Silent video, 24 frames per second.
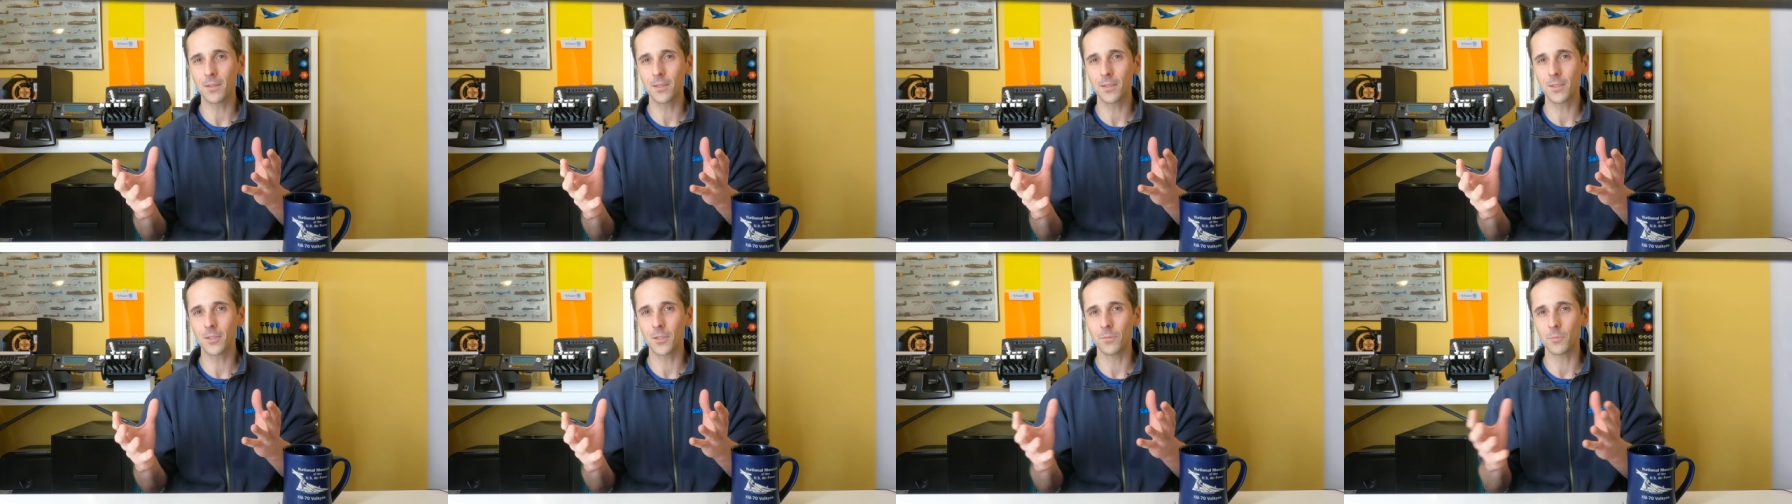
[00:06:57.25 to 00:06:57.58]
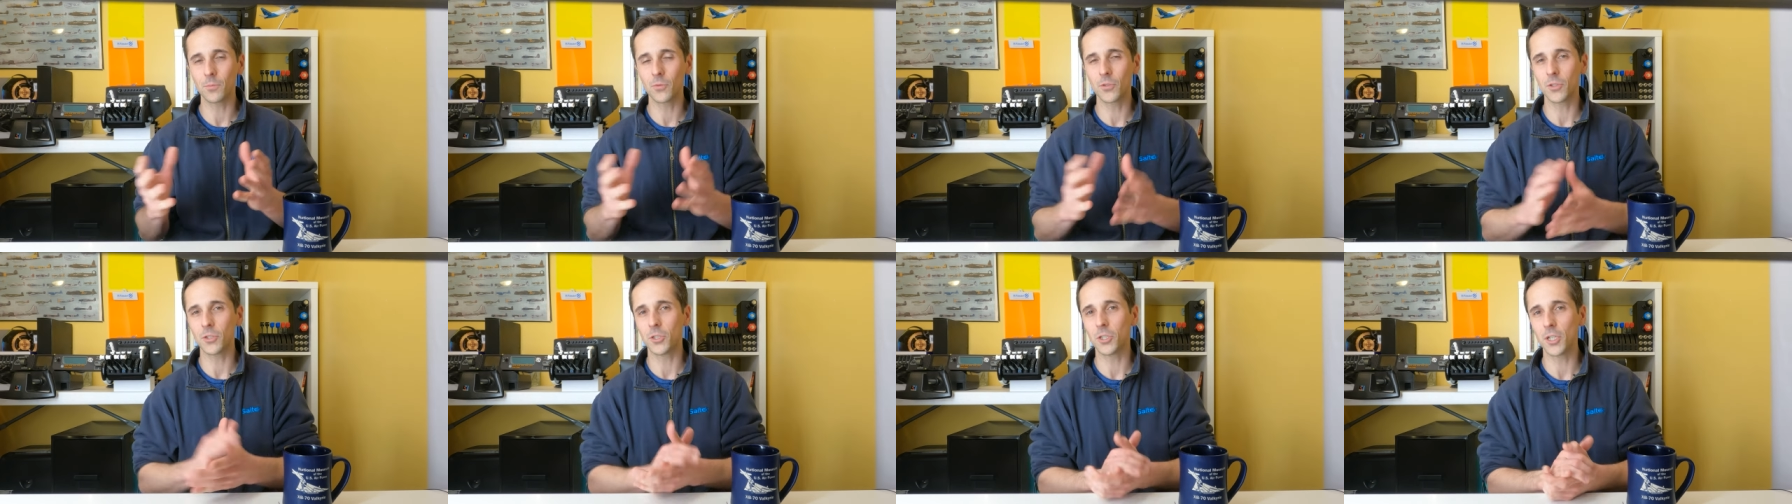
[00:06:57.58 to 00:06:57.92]

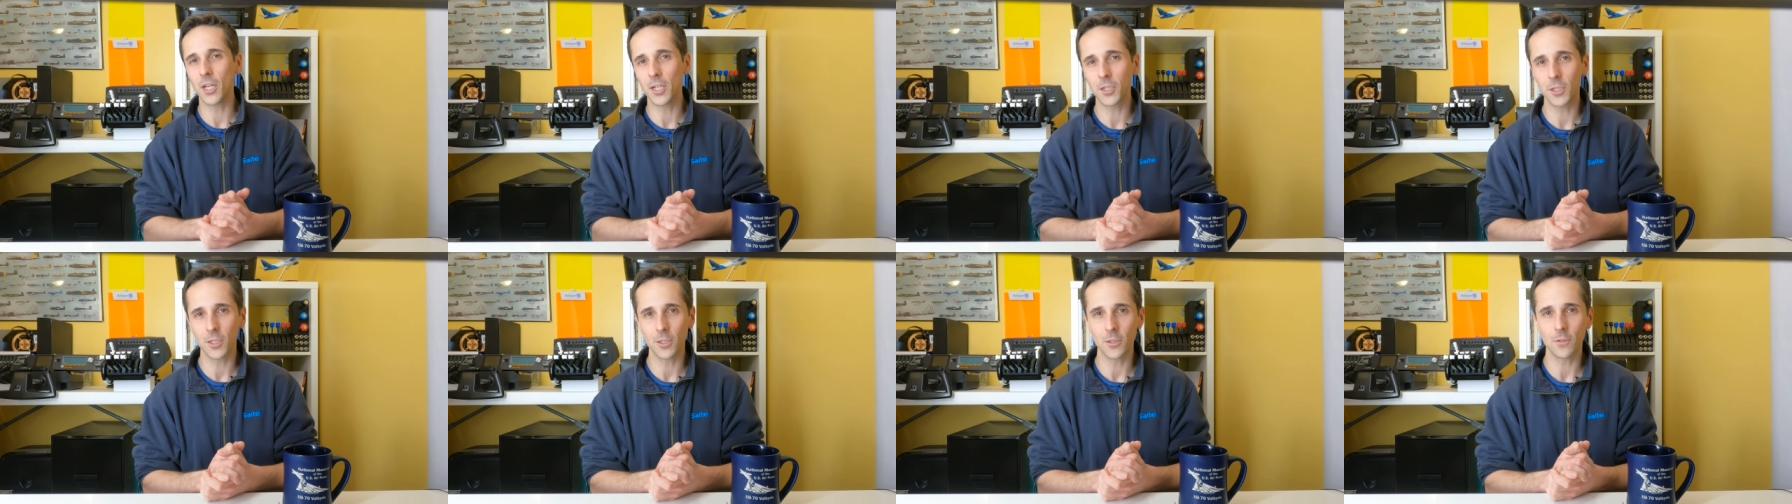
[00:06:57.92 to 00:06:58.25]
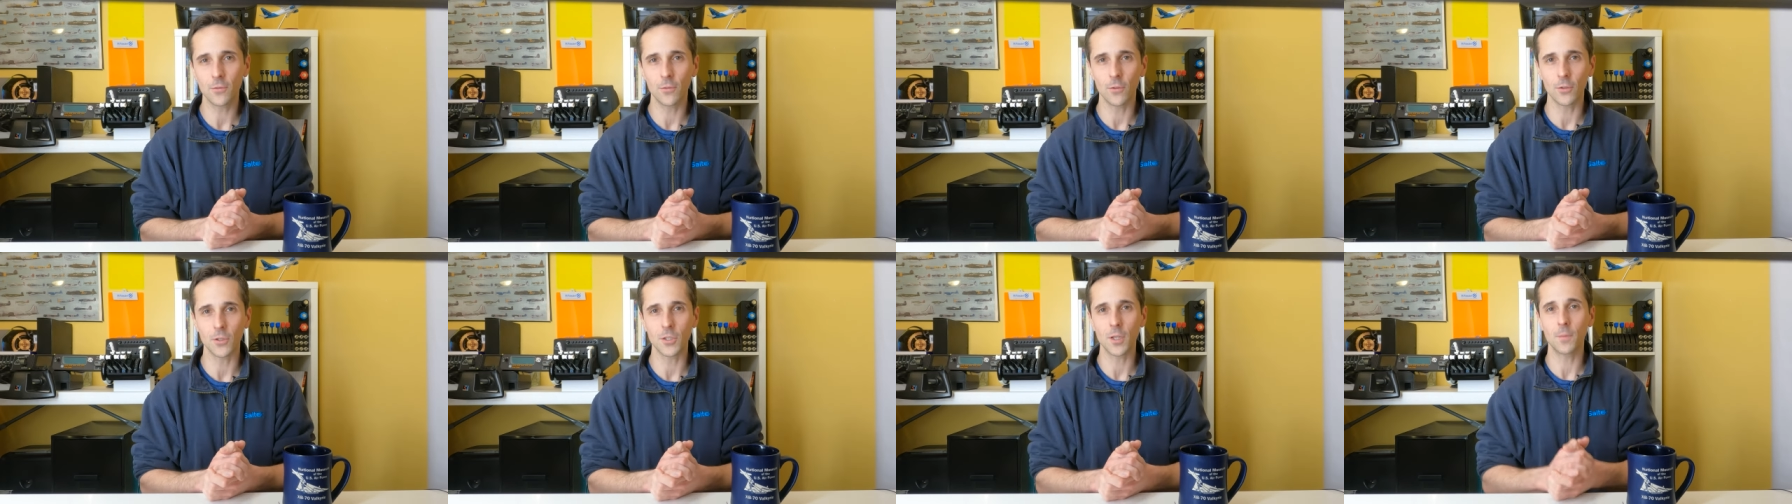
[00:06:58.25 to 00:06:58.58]
some suggestions
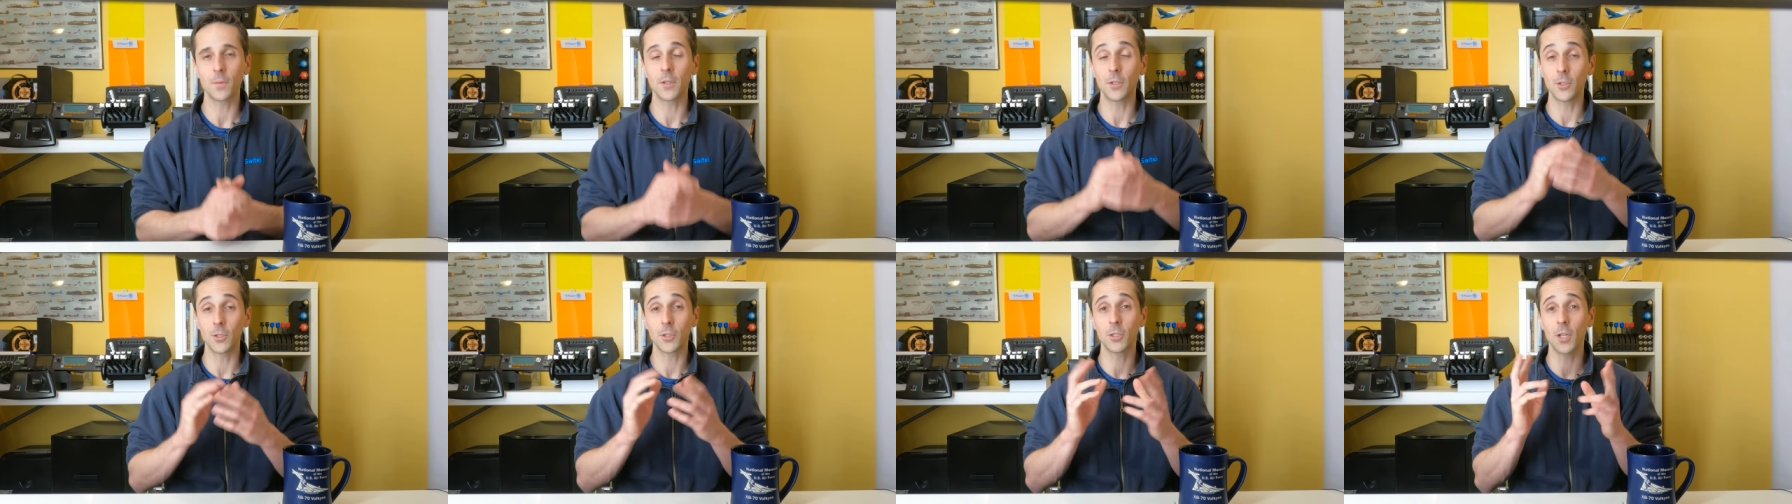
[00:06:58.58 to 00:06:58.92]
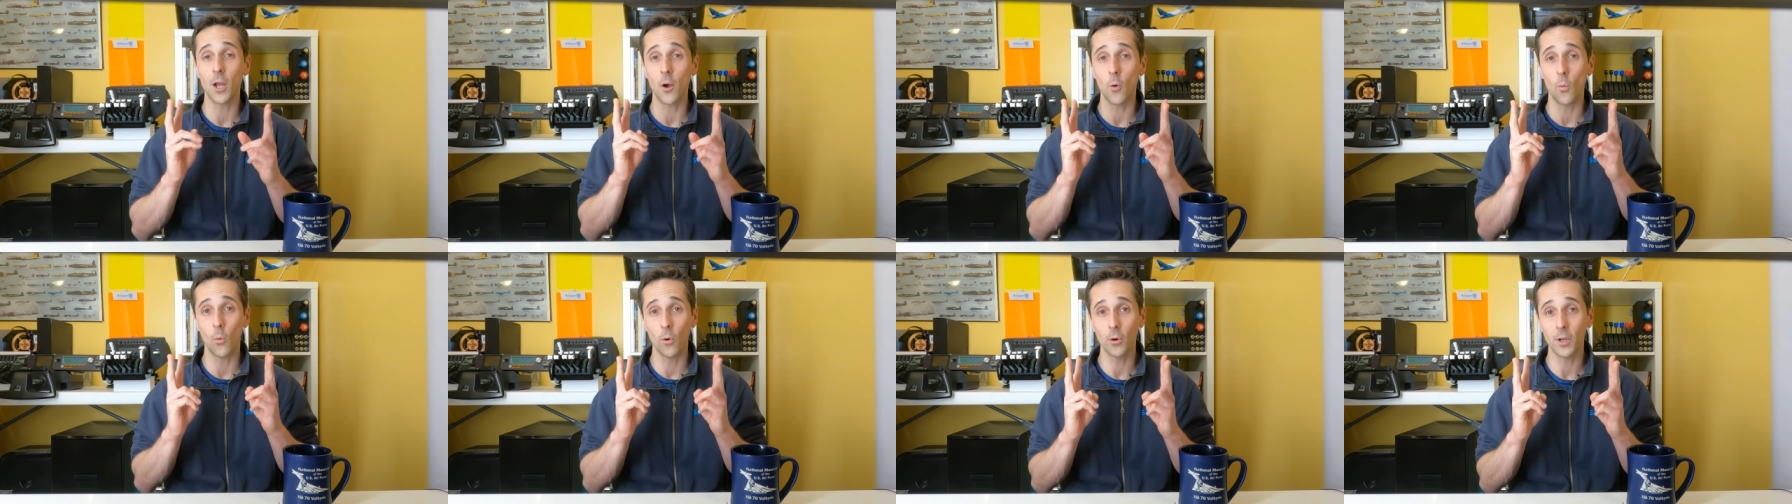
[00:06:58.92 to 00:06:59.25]
for something just
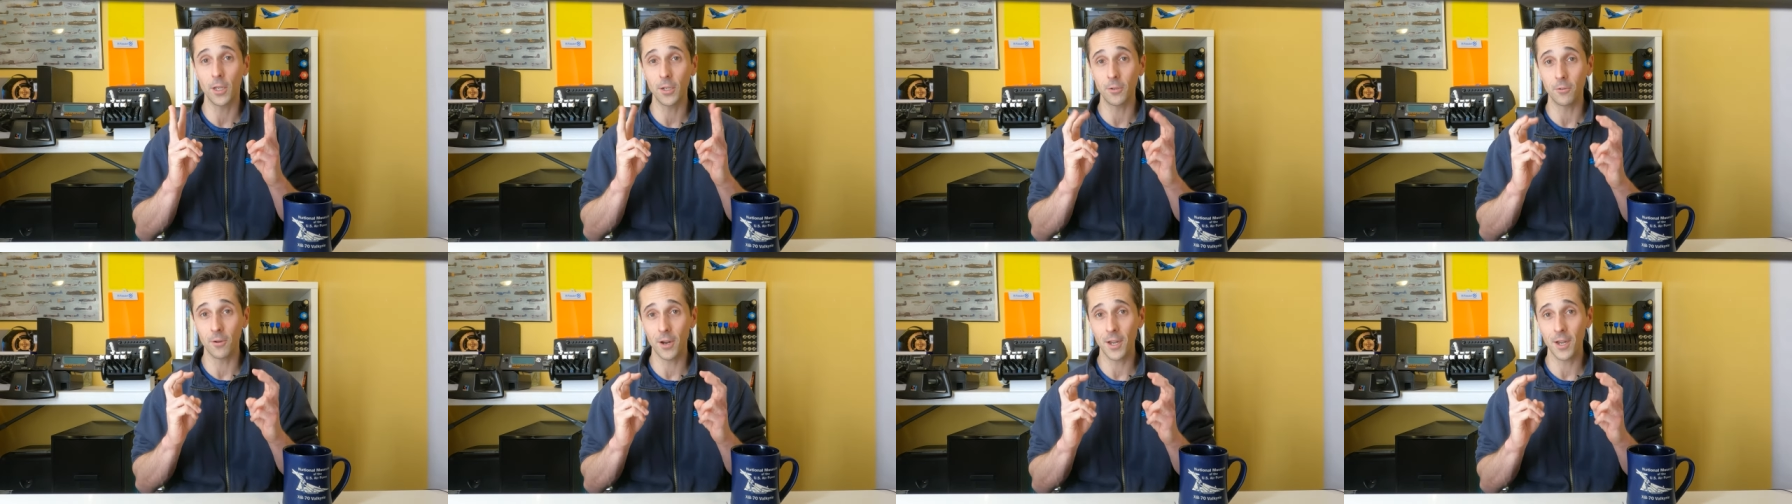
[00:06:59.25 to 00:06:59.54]
not working